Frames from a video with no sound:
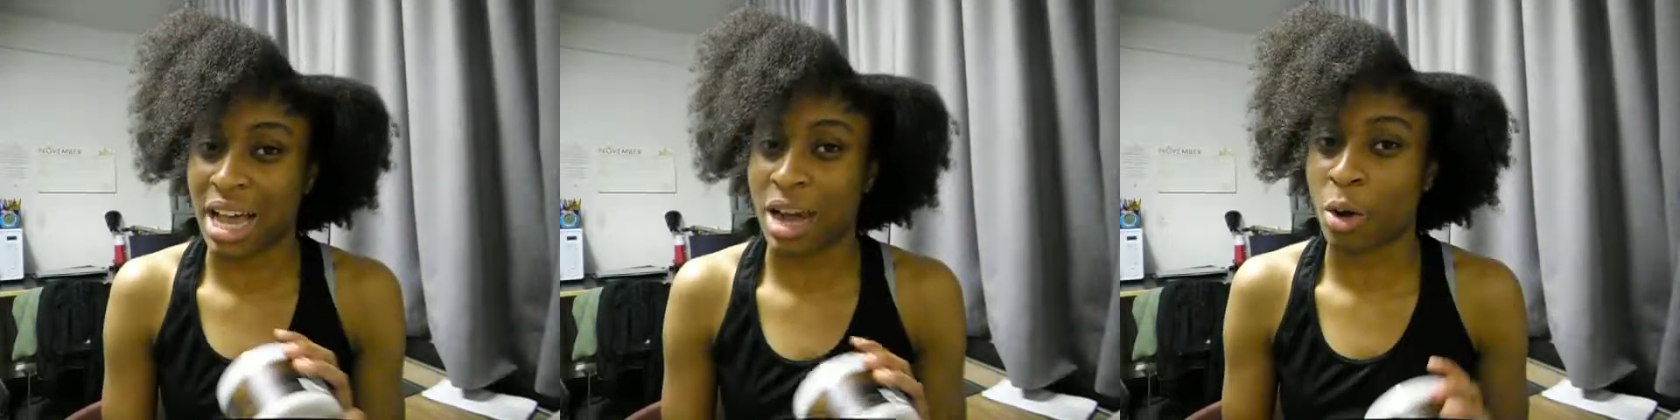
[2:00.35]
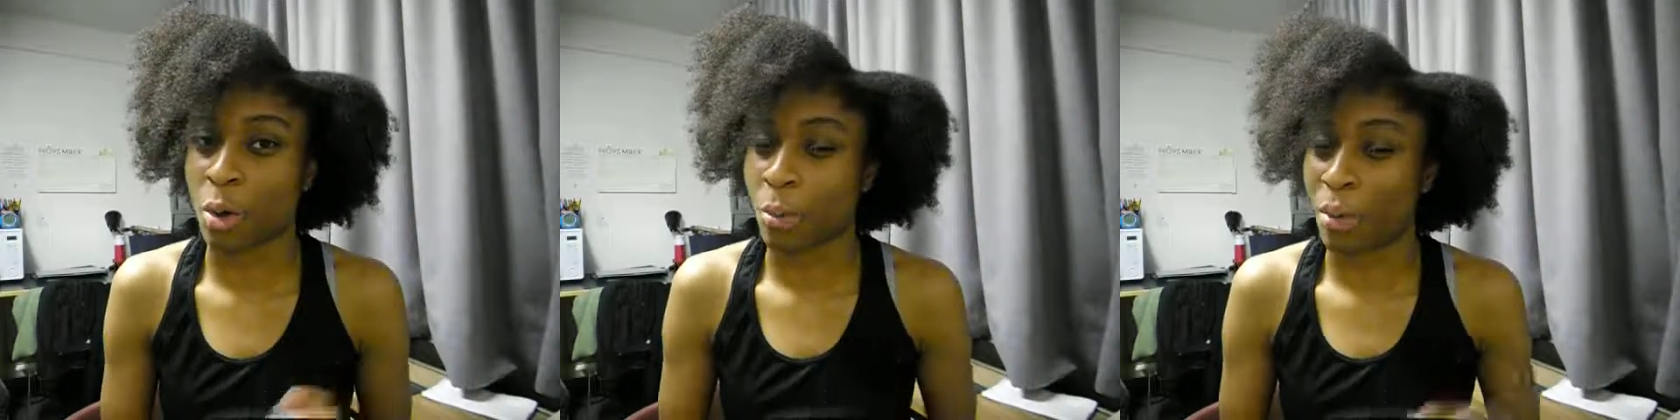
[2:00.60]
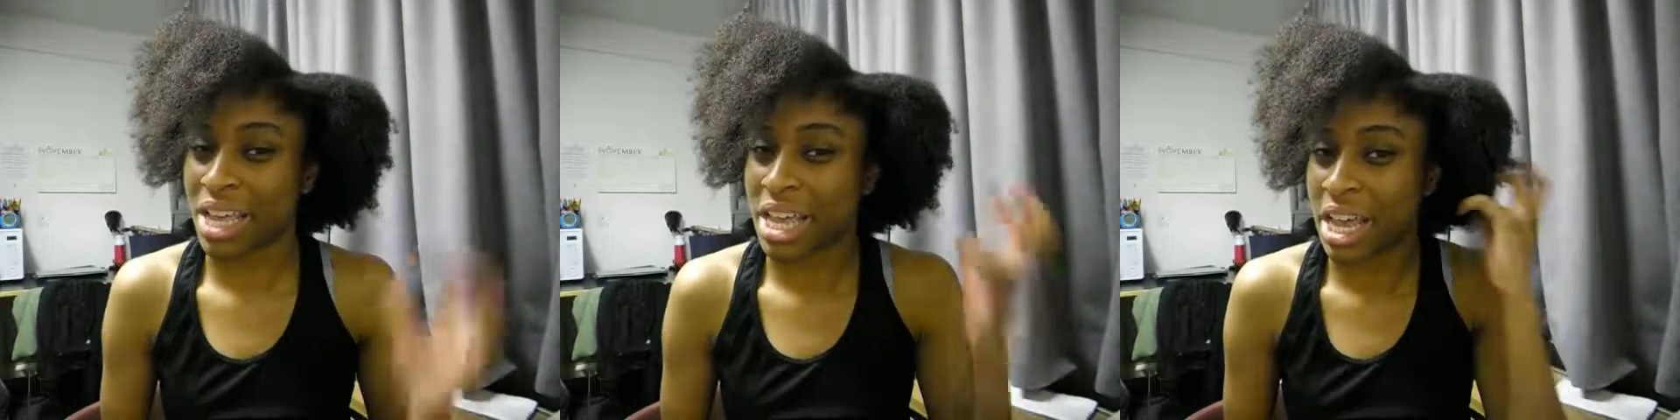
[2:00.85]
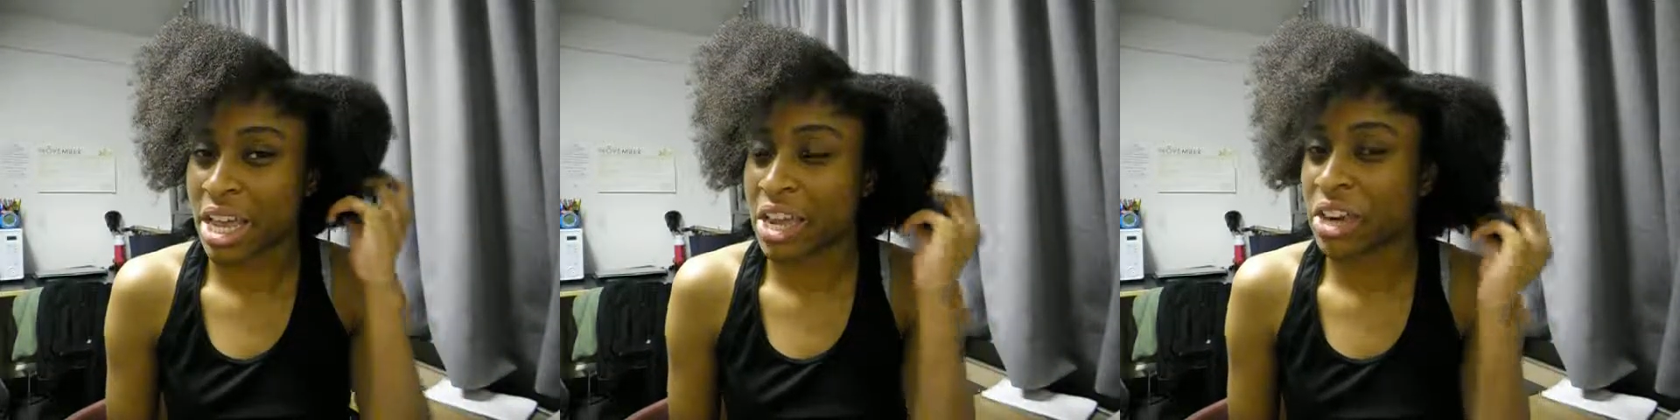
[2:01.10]
out, my
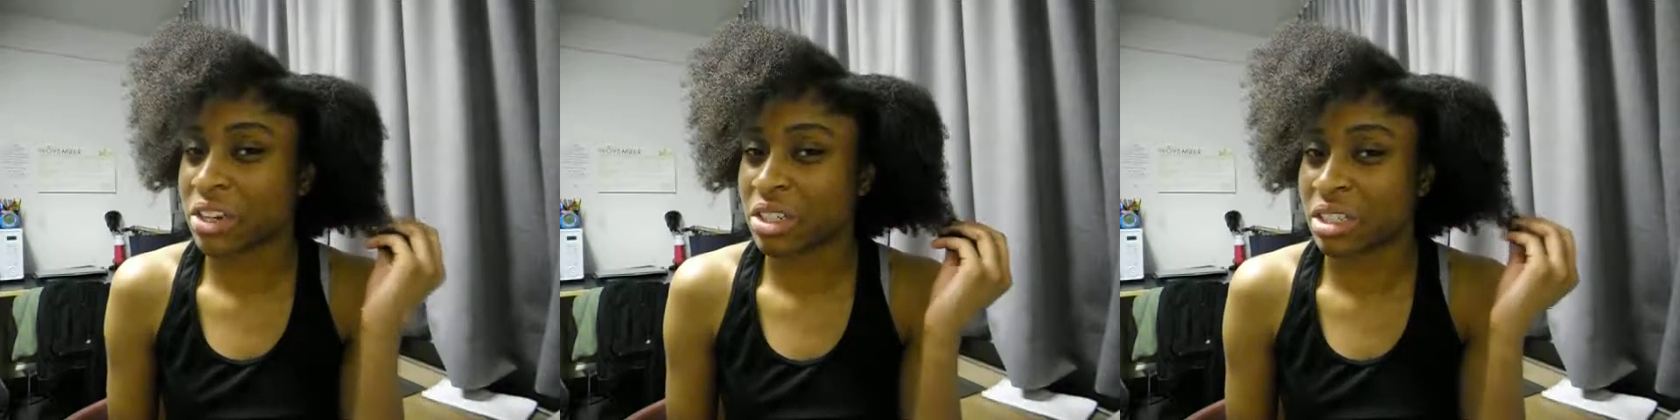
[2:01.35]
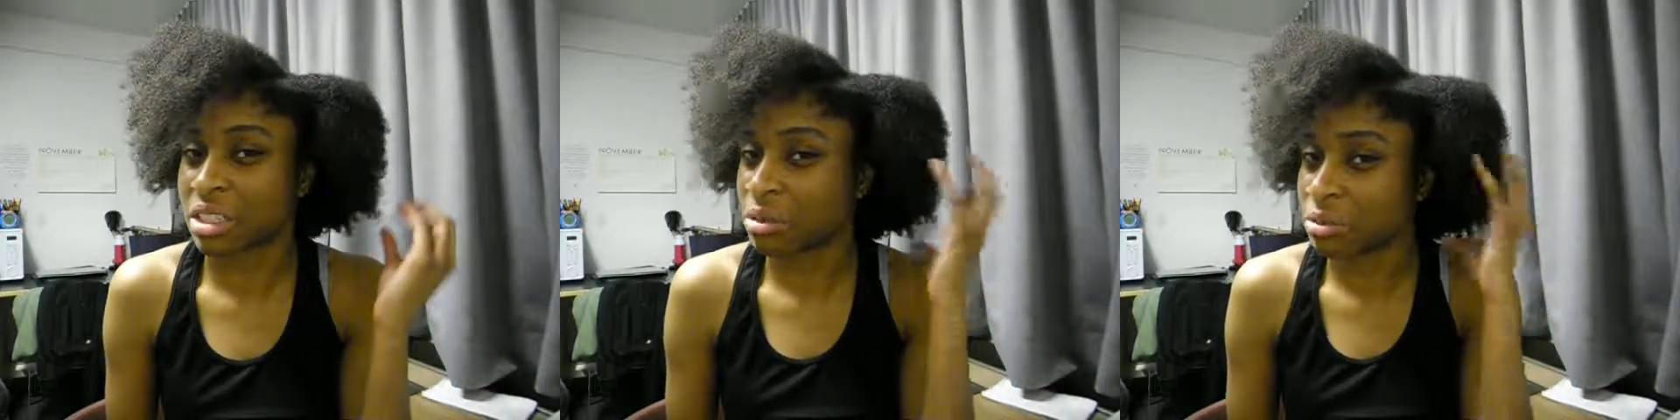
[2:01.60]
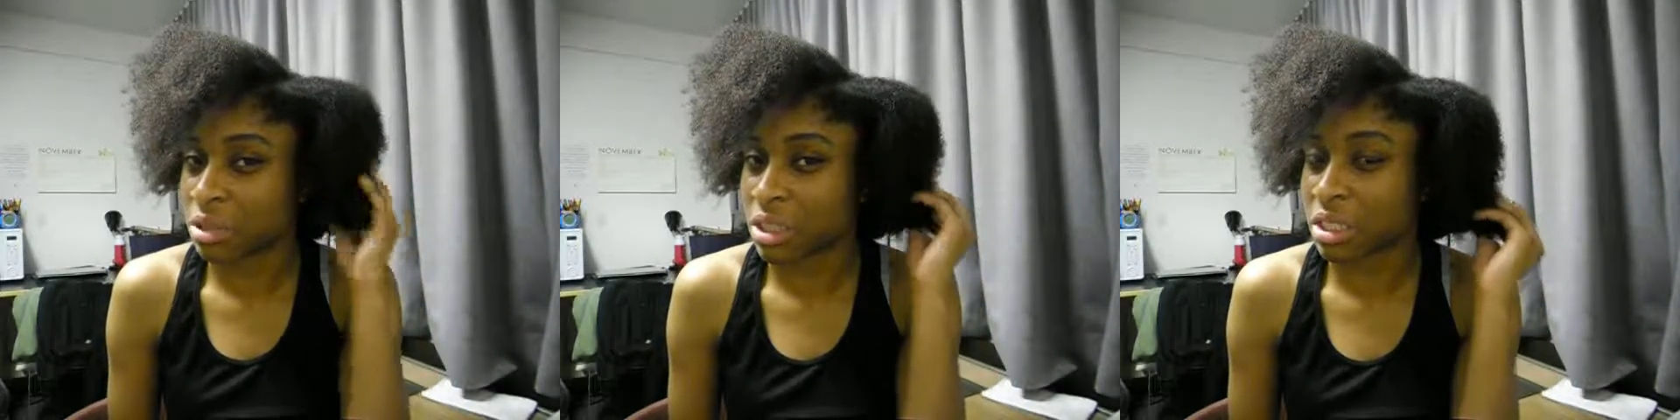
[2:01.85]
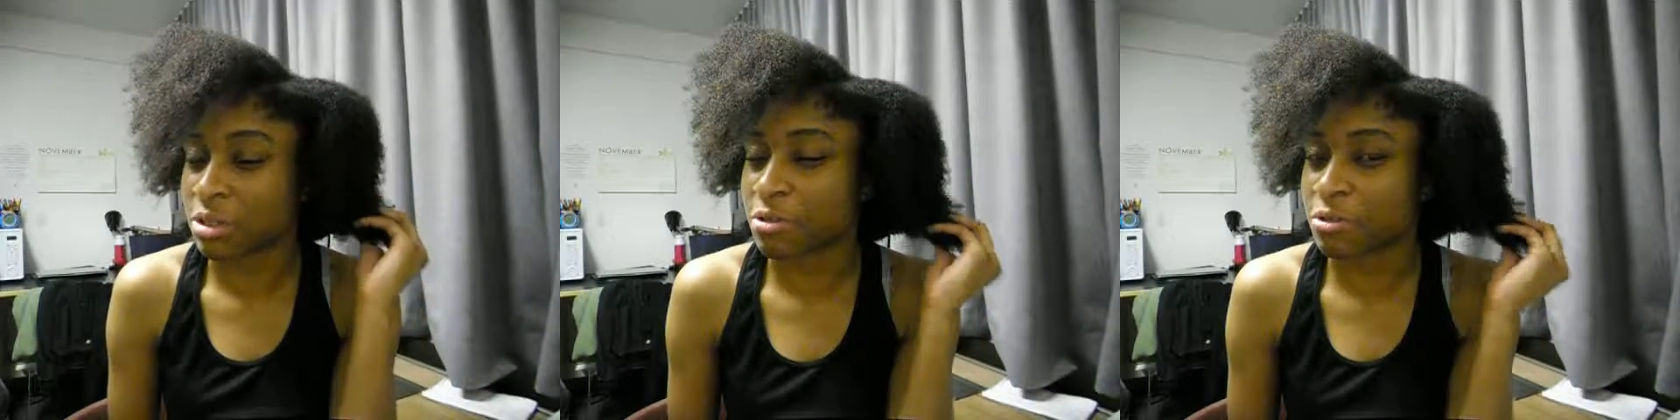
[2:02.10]
hair doesn't really